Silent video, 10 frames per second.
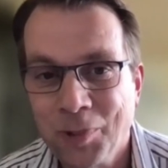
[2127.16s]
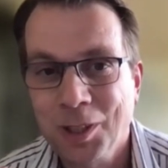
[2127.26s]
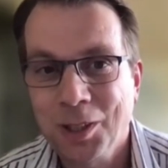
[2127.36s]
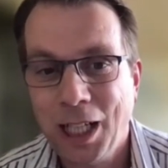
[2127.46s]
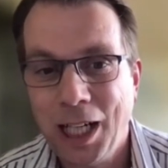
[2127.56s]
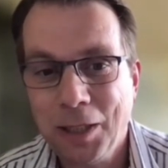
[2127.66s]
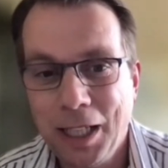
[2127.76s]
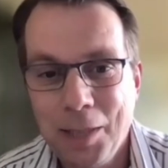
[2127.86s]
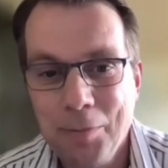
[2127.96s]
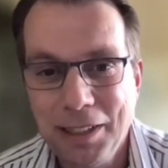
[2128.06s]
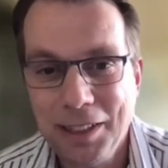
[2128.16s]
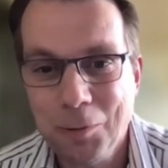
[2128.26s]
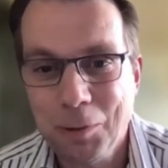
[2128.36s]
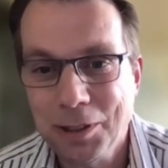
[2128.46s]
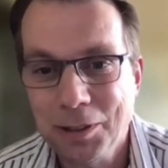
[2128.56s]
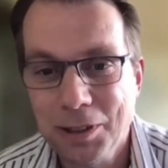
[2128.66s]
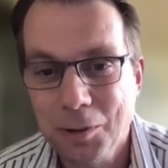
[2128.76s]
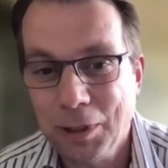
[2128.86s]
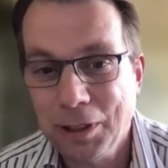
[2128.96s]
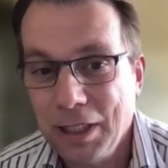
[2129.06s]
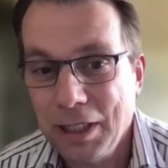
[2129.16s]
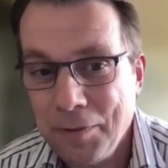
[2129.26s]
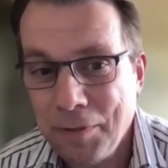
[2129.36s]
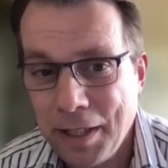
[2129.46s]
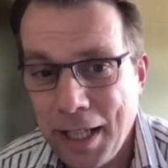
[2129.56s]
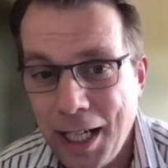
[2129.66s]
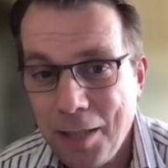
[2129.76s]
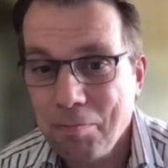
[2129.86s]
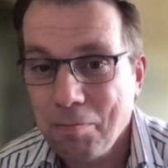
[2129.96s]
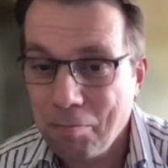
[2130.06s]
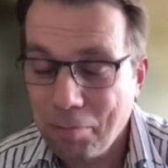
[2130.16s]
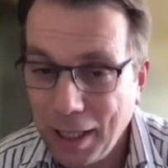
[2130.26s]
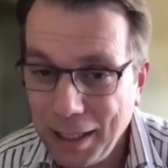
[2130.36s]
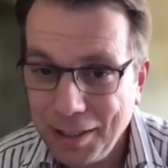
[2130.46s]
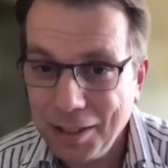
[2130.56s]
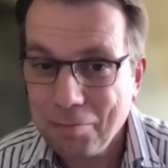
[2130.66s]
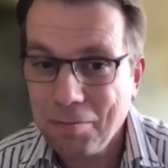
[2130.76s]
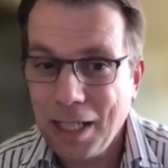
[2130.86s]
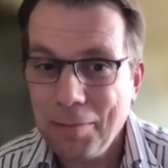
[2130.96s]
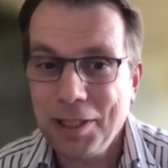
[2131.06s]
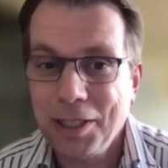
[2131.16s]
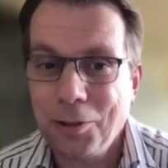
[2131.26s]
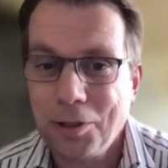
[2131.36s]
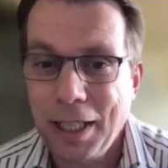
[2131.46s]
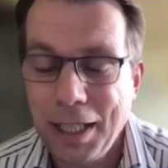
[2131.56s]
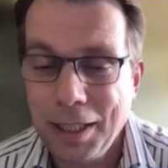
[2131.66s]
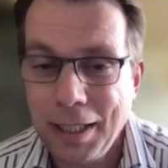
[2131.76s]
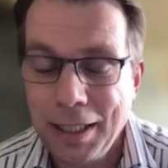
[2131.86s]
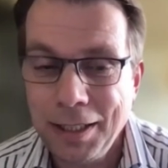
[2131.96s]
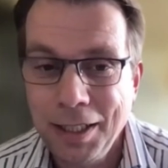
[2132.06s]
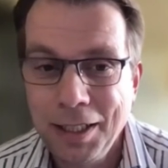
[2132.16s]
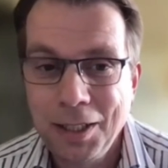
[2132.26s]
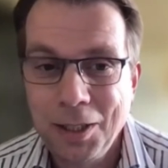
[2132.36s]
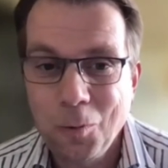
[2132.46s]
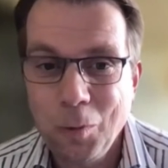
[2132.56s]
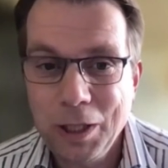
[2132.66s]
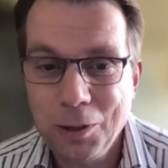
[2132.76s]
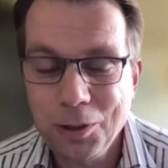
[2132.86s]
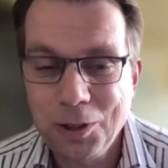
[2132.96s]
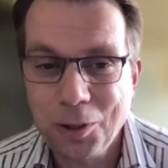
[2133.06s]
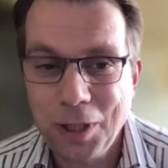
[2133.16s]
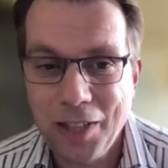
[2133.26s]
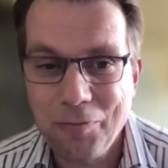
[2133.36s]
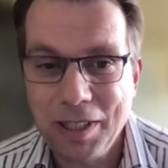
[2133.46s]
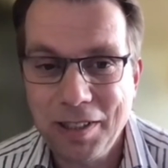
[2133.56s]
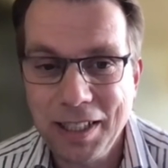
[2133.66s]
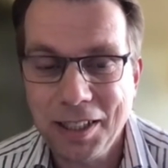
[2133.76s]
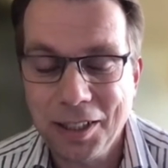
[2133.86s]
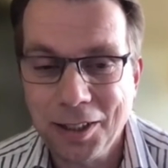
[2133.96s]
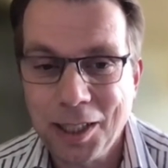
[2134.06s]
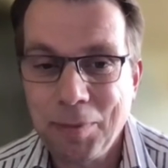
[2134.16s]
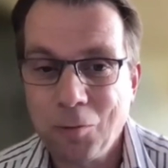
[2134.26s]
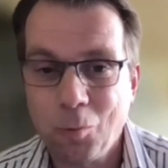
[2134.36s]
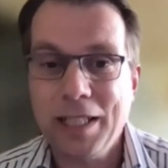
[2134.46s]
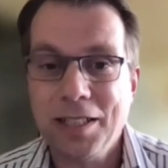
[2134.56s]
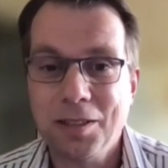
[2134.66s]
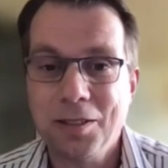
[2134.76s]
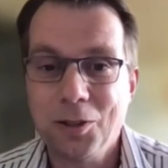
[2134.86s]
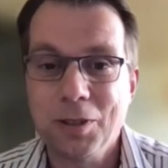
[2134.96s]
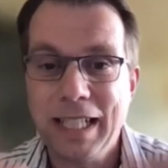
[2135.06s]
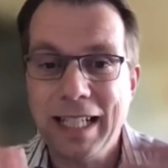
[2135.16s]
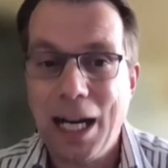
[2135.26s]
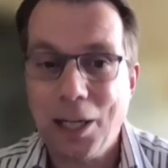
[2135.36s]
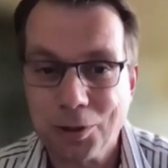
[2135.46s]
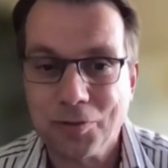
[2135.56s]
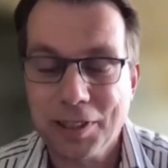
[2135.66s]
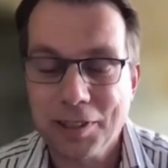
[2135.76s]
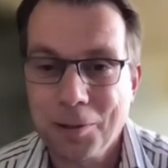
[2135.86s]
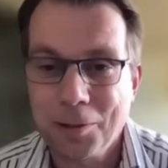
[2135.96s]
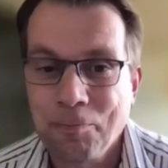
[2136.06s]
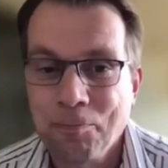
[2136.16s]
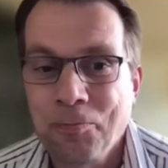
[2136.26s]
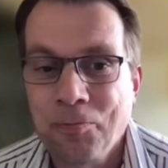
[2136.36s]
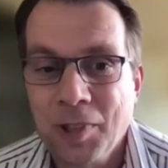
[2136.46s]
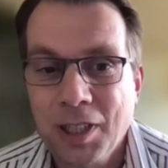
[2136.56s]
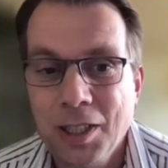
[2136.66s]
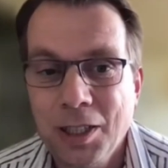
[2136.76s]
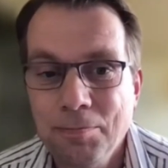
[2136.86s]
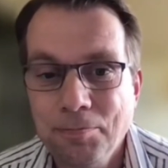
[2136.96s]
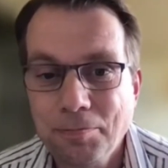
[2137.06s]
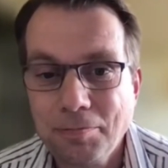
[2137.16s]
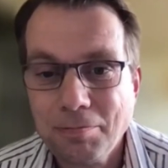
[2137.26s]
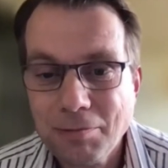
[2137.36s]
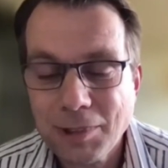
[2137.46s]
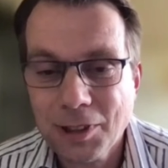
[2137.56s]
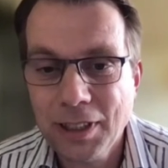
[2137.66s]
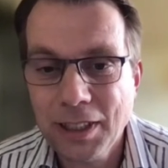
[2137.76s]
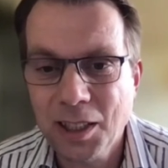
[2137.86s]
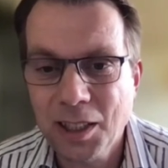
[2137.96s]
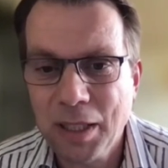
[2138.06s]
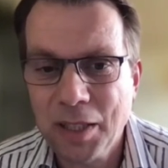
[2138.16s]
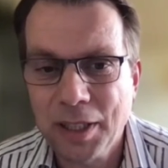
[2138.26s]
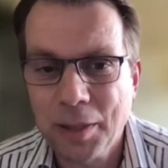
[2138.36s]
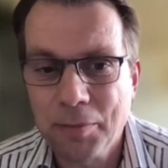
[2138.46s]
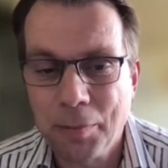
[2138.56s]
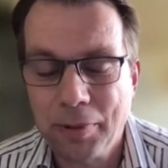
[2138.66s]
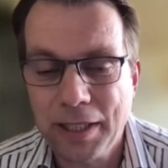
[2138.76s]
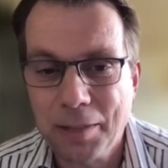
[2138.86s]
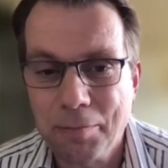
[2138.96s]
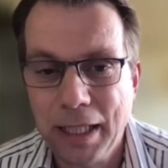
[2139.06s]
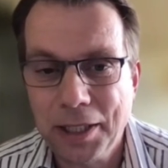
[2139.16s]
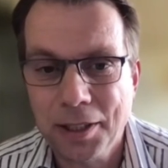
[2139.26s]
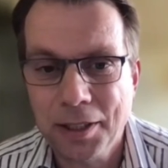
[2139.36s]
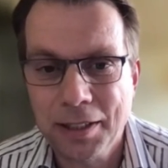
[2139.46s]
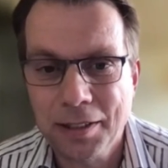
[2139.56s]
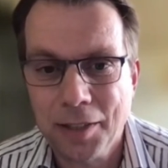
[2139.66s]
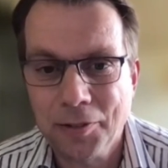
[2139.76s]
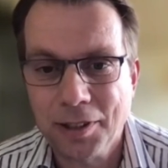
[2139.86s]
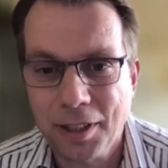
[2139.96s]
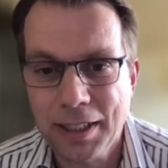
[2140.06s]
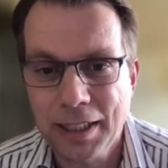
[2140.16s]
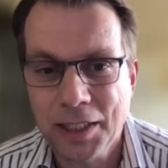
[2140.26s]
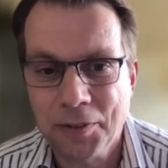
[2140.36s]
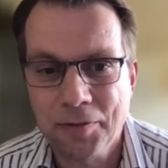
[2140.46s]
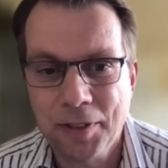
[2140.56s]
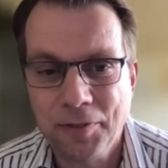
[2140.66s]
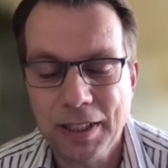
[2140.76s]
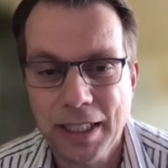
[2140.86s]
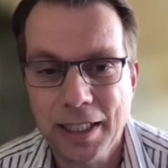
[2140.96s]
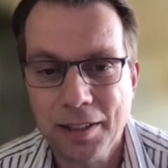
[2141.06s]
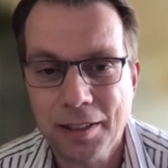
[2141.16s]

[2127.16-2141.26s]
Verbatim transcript: So I, I basically want to want to leave it there, but maybe just to say that we also have been thinking a lot about ways to get out of this. Um, because this is a bit of a de depressing picture, and after studying this for fifteen years,